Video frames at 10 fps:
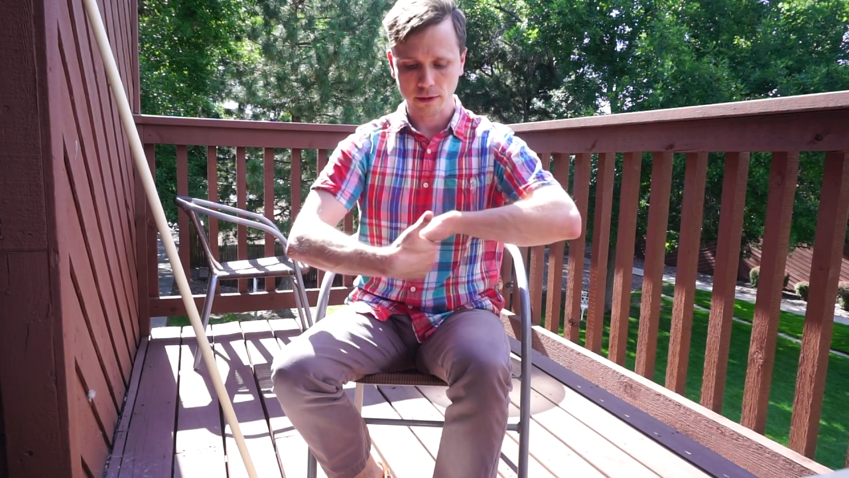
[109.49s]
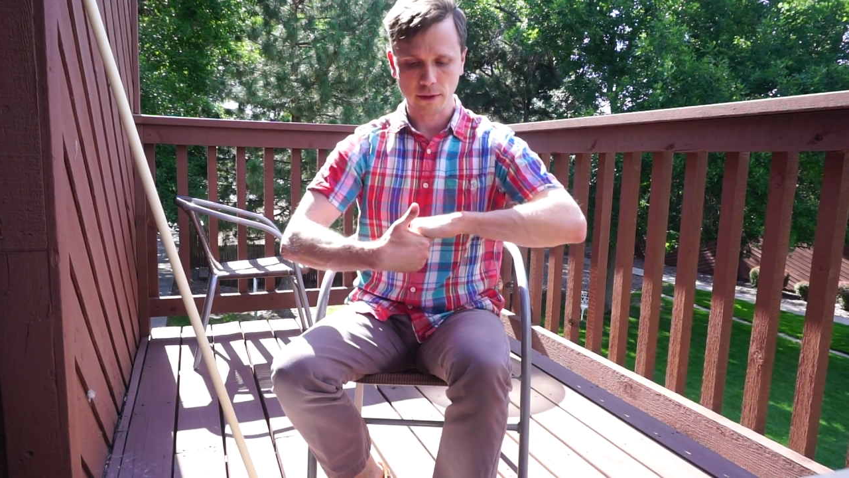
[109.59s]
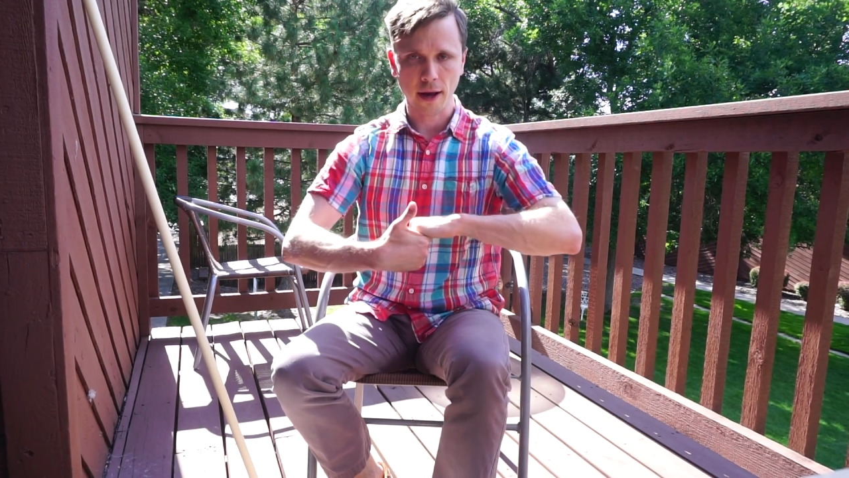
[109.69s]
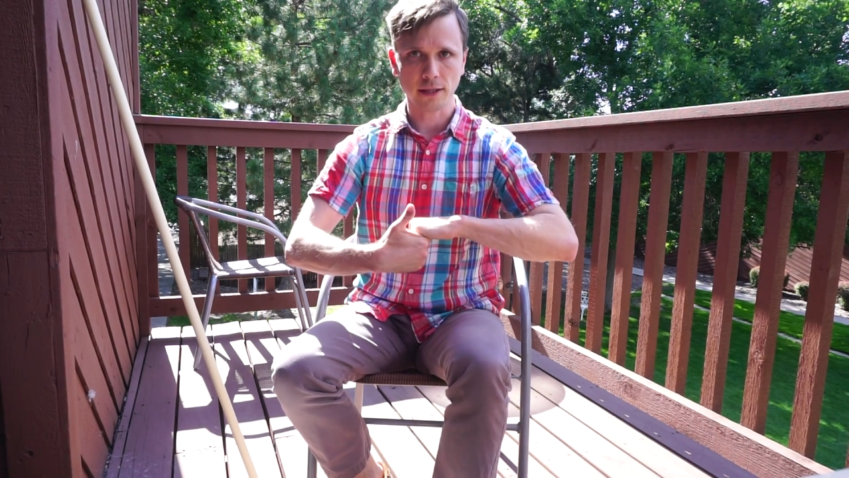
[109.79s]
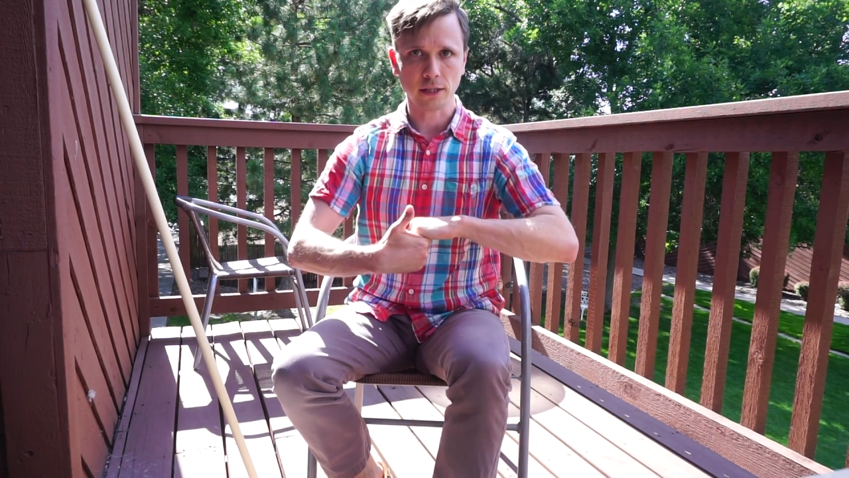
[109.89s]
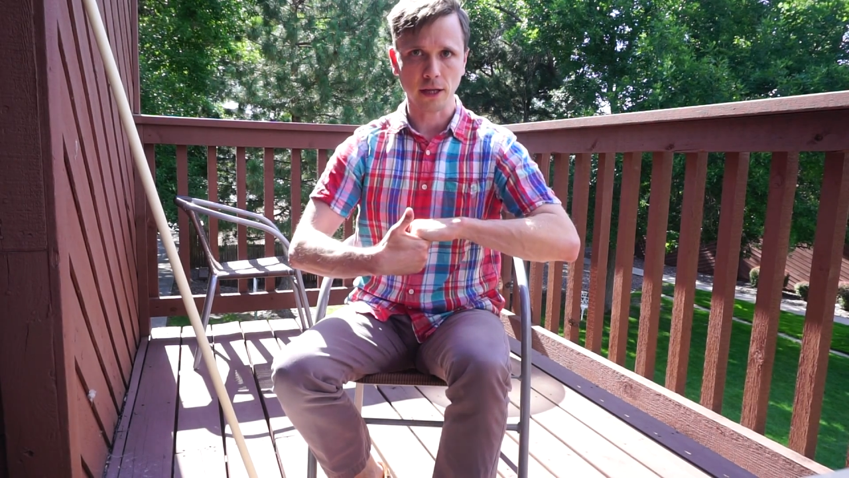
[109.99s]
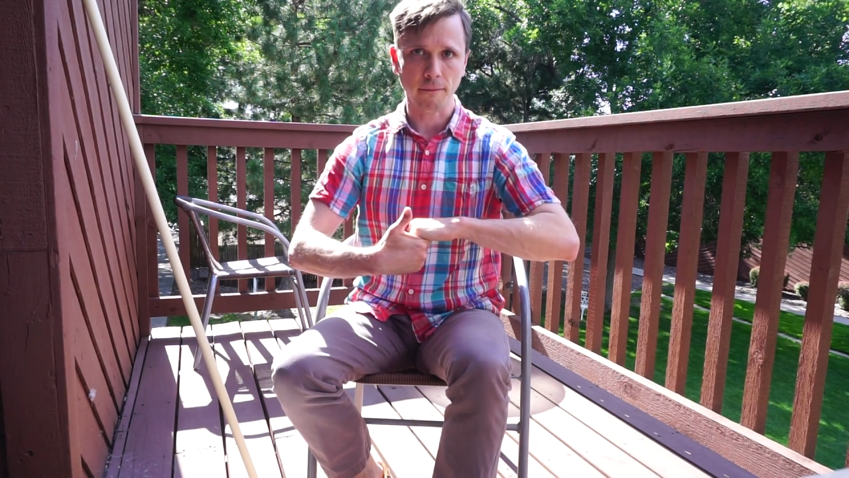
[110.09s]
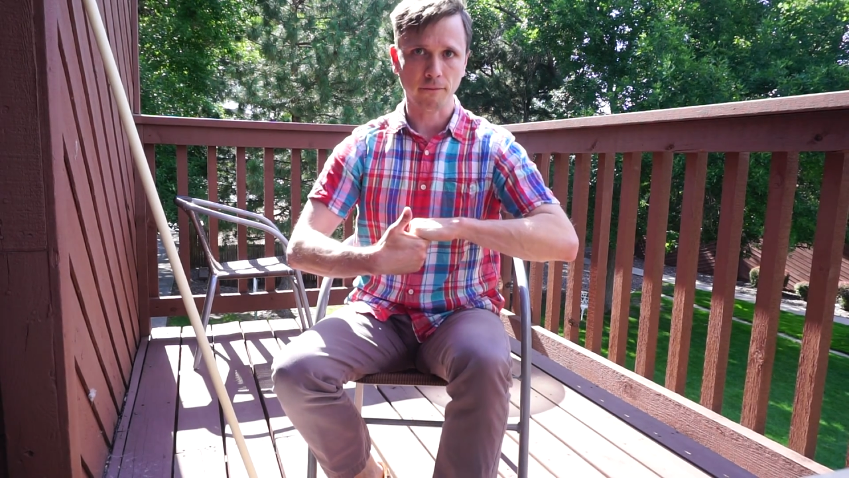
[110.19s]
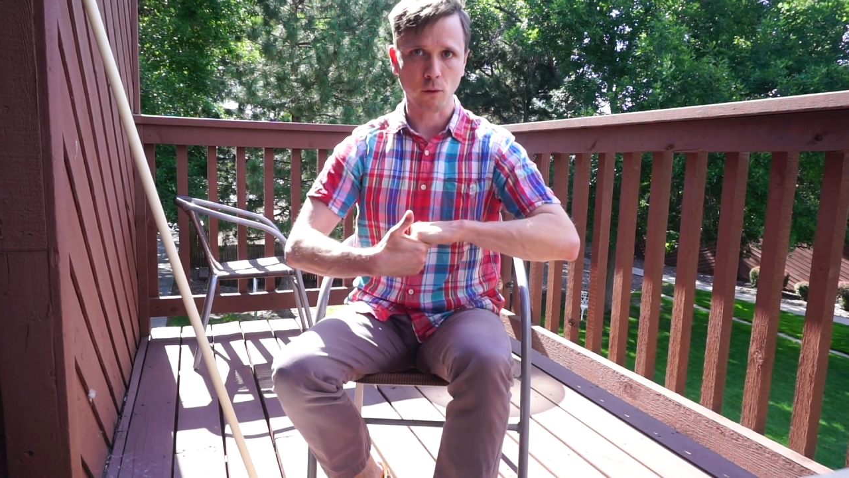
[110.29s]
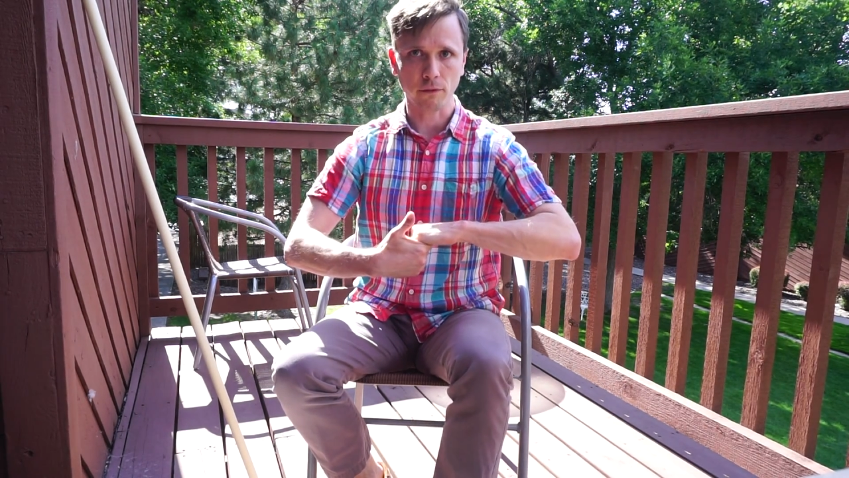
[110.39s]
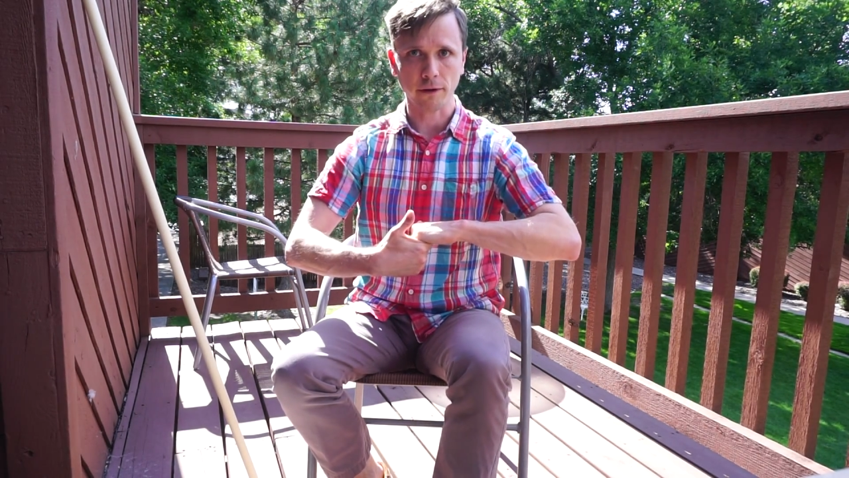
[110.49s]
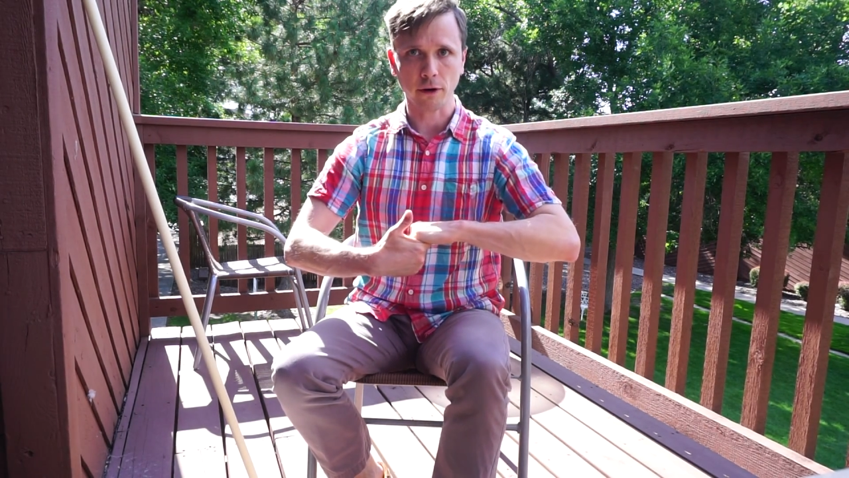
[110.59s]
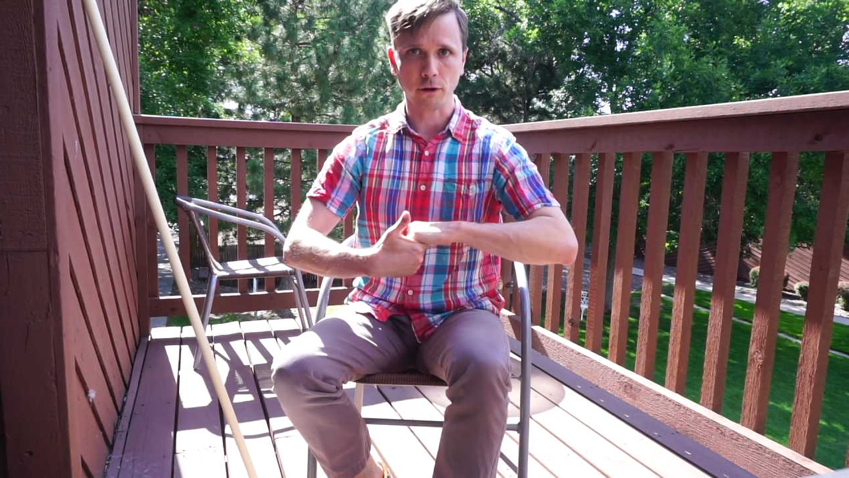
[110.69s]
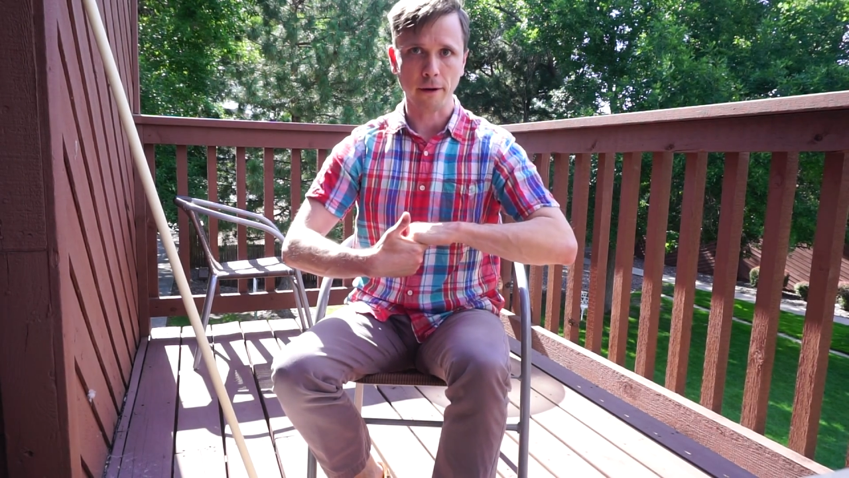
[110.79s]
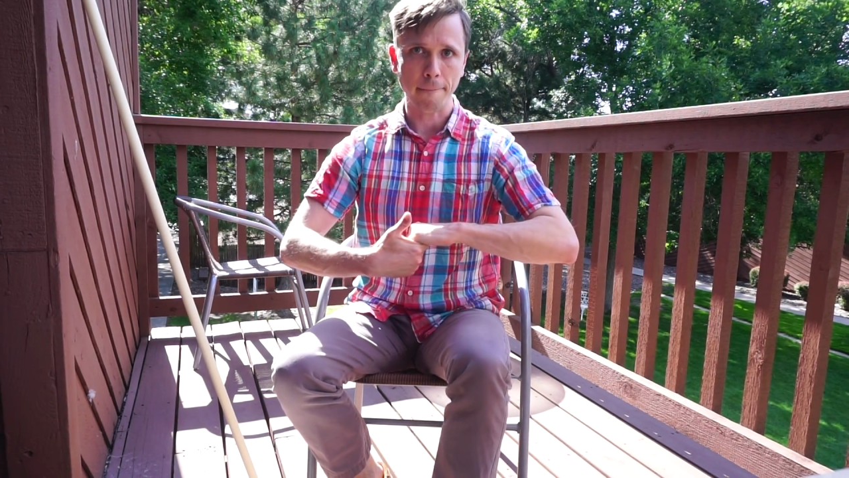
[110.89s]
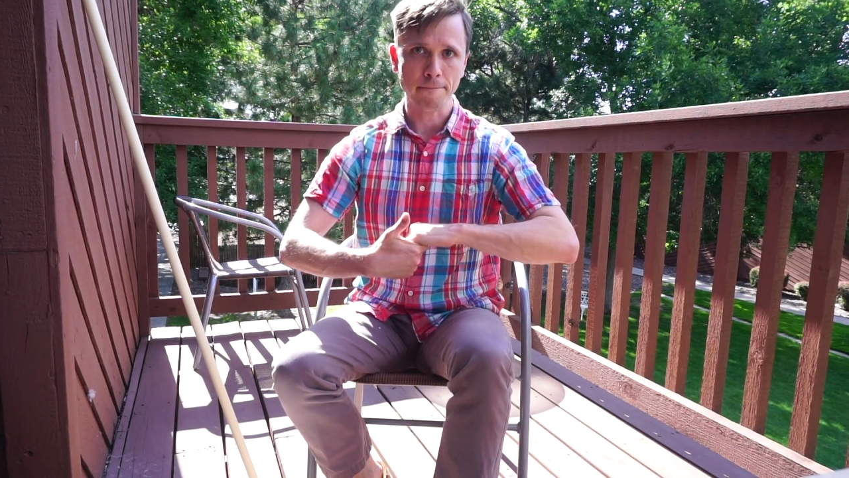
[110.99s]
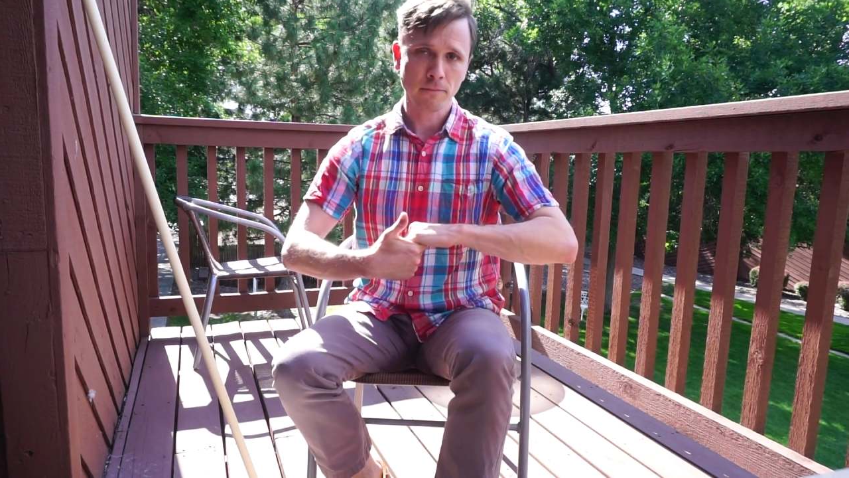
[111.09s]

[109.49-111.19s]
nice deep four-finger grip,